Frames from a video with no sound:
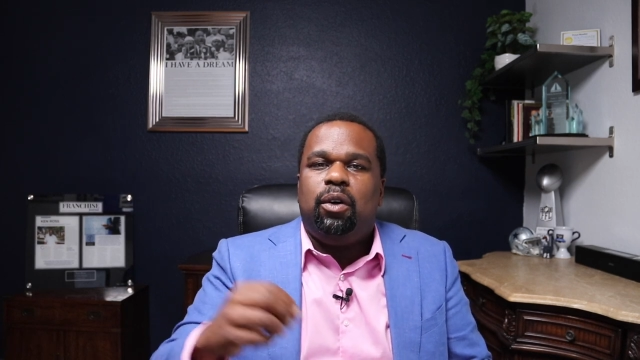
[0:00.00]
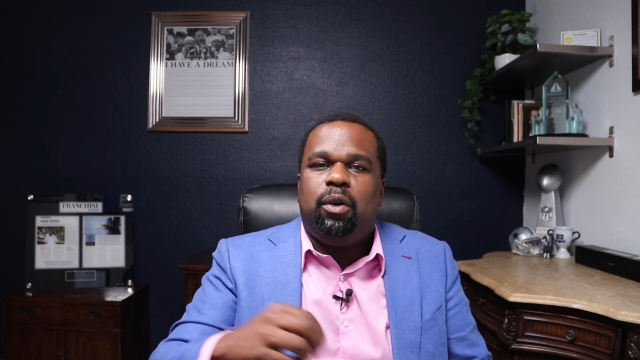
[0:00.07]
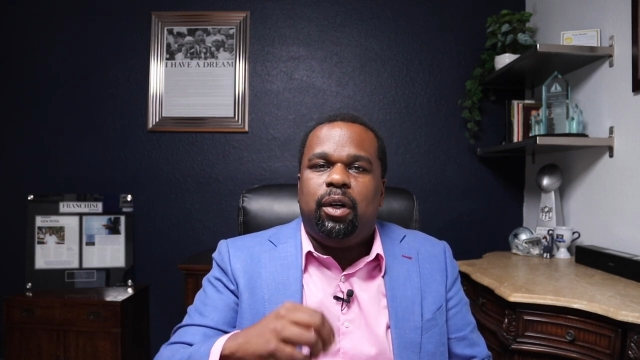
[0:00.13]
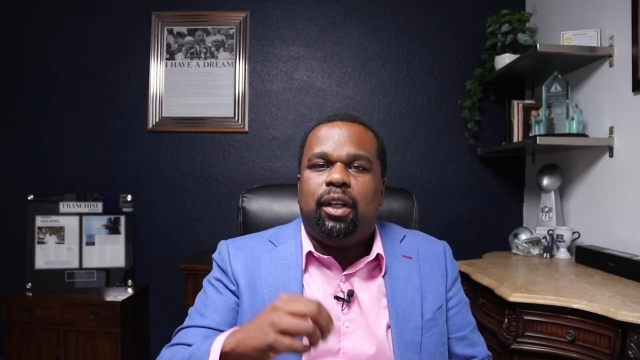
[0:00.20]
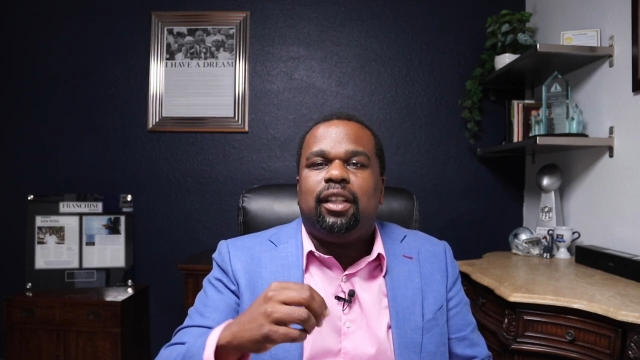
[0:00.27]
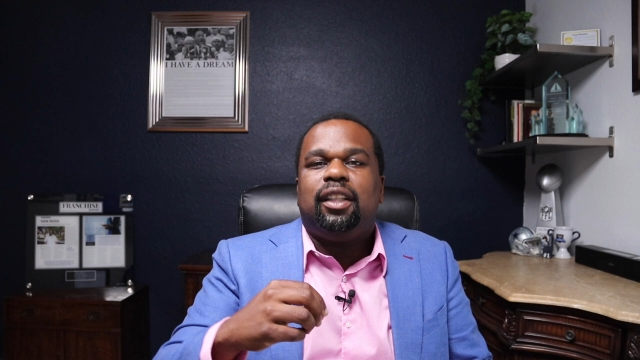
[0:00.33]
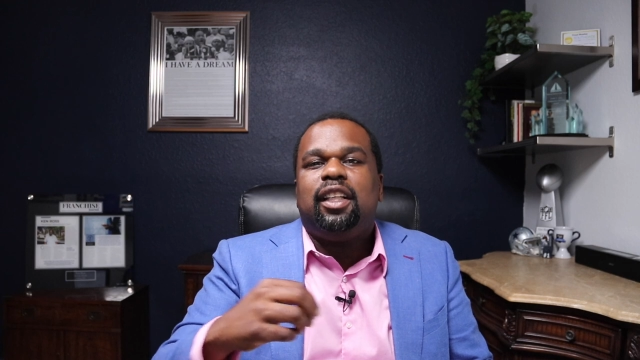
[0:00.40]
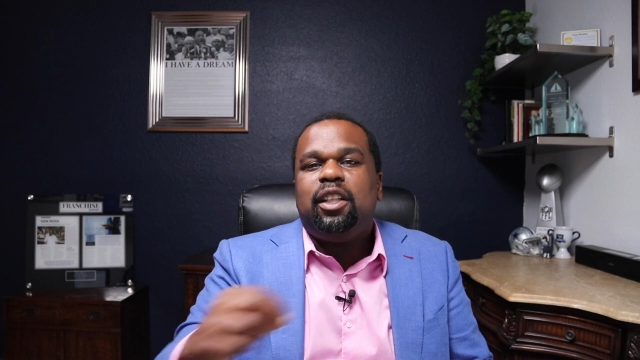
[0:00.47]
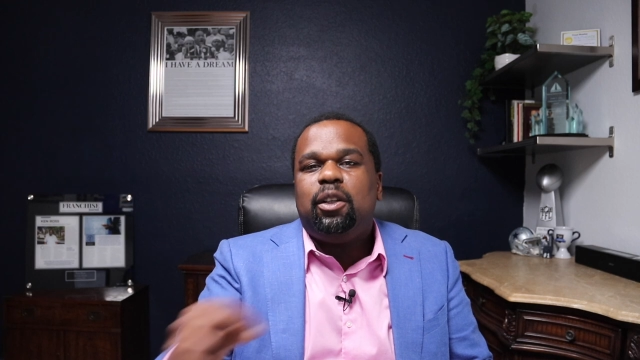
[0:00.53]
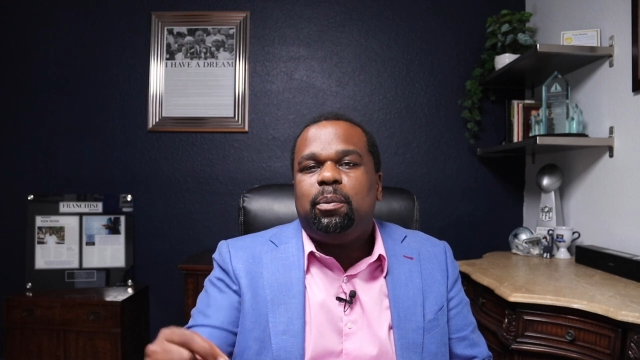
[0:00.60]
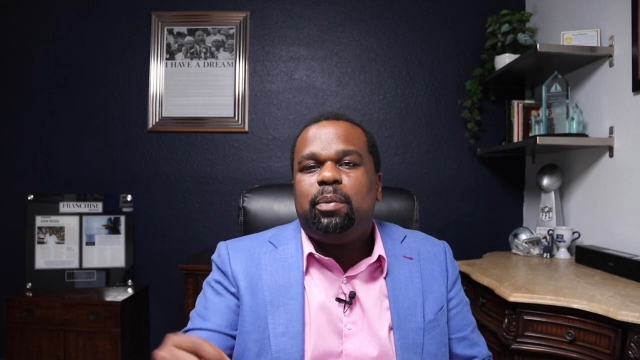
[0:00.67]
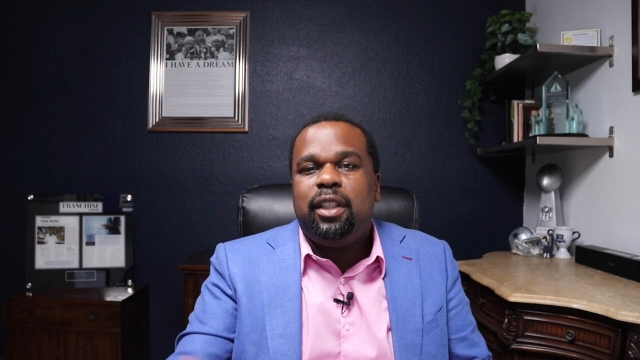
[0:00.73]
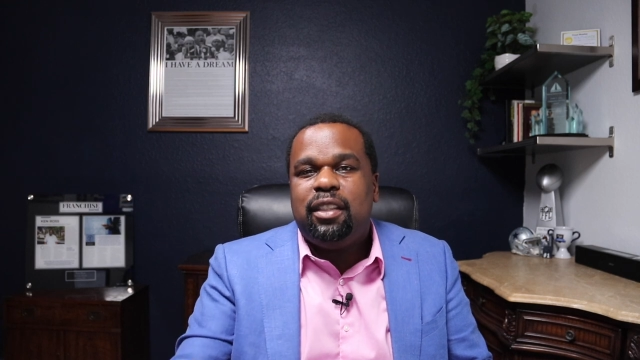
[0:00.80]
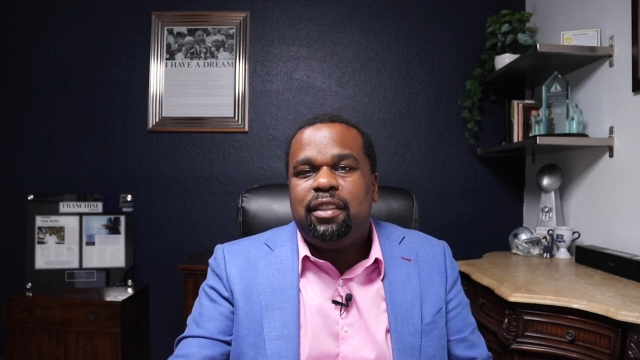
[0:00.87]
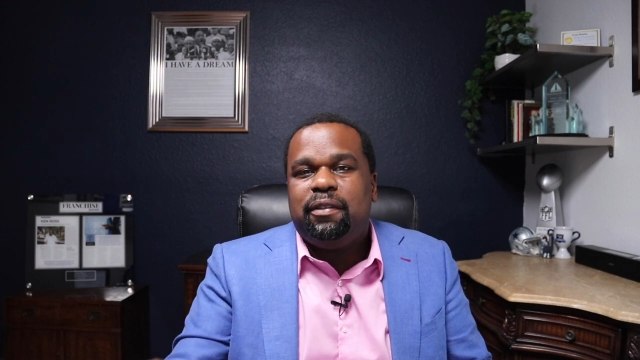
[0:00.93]
a little
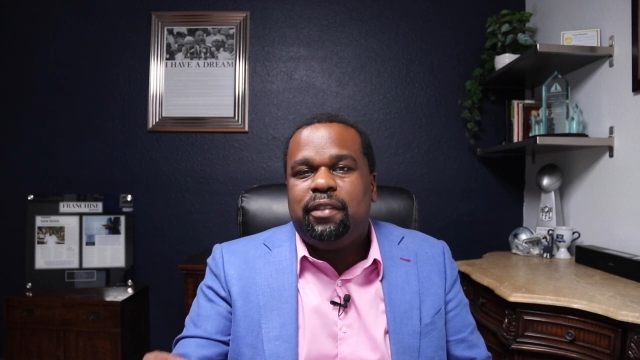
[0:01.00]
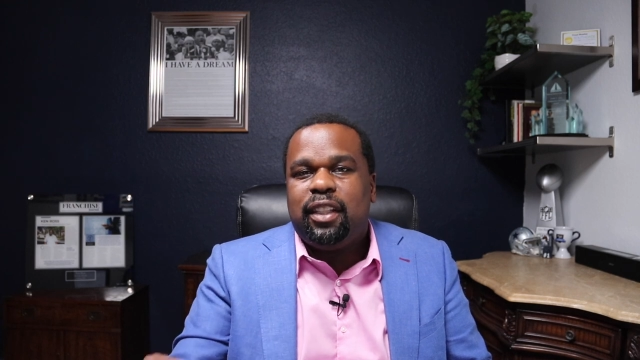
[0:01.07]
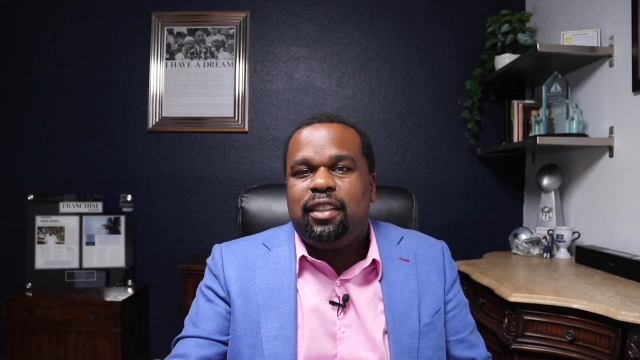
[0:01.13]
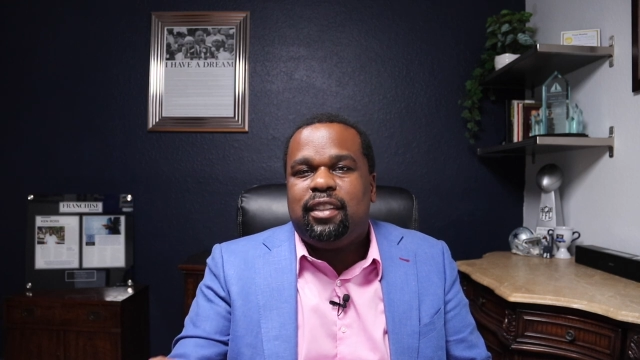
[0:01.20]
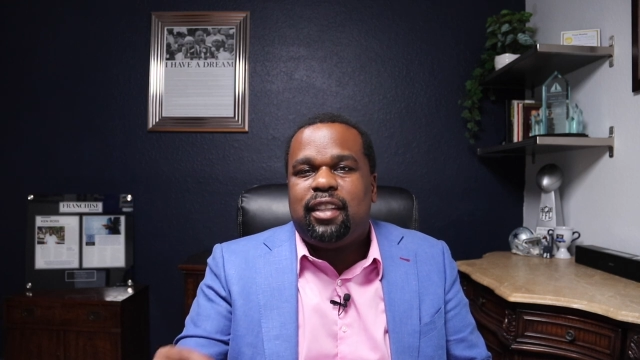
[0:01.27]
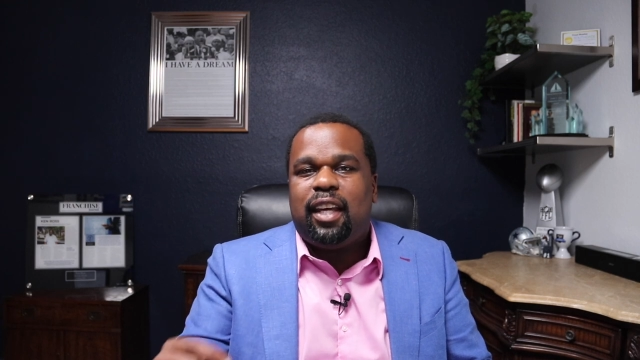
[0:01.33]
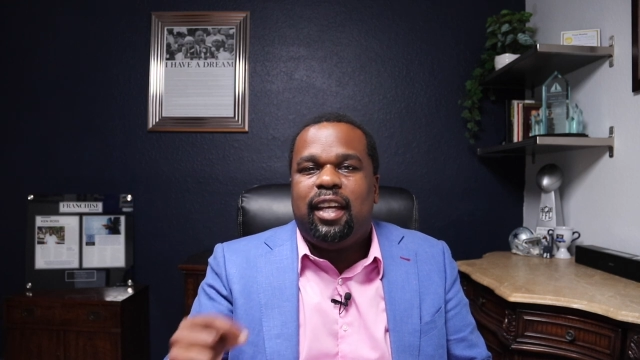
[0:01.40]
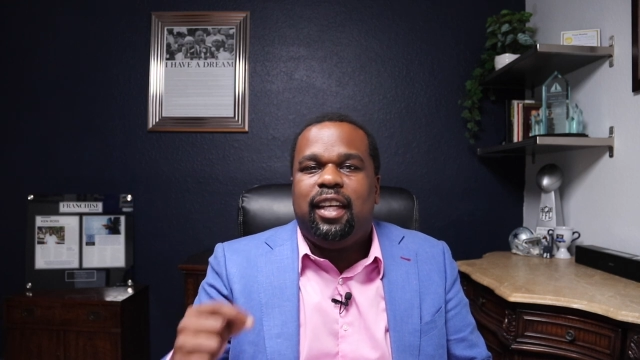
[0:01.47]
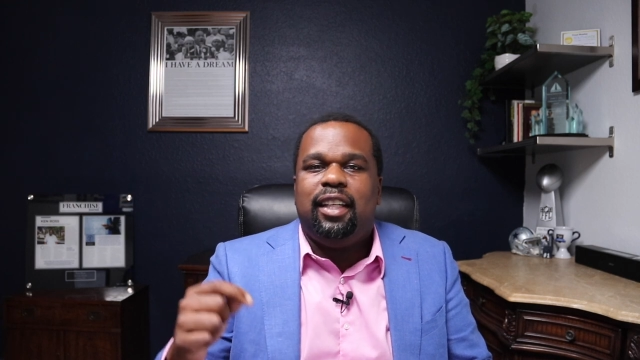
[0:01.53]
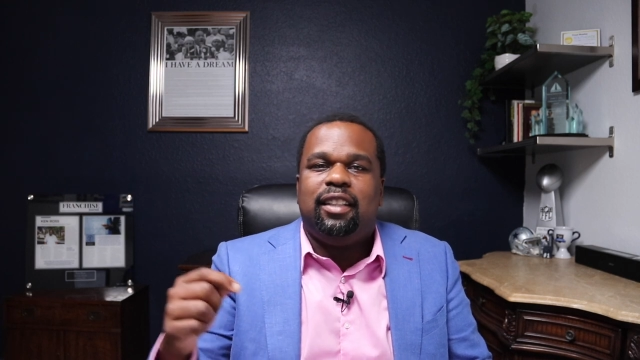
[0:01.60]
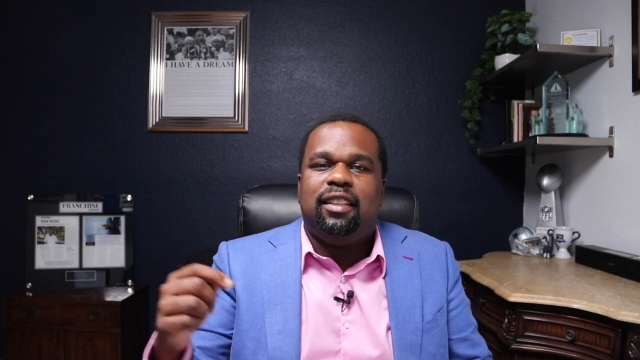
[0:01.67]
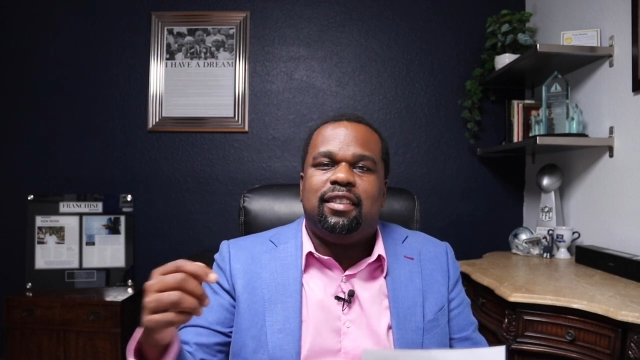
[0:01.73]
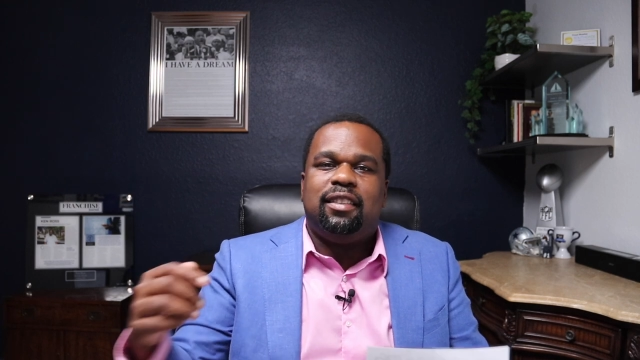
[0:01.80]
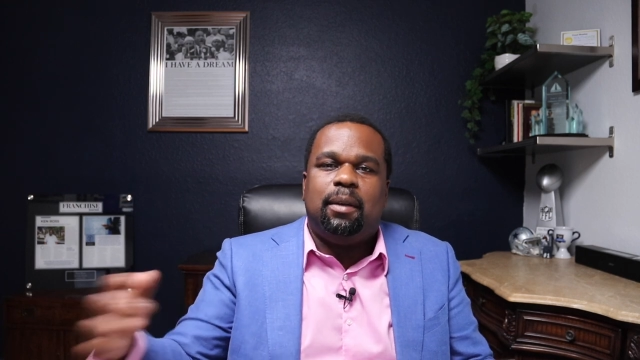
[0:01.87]
piece of insight into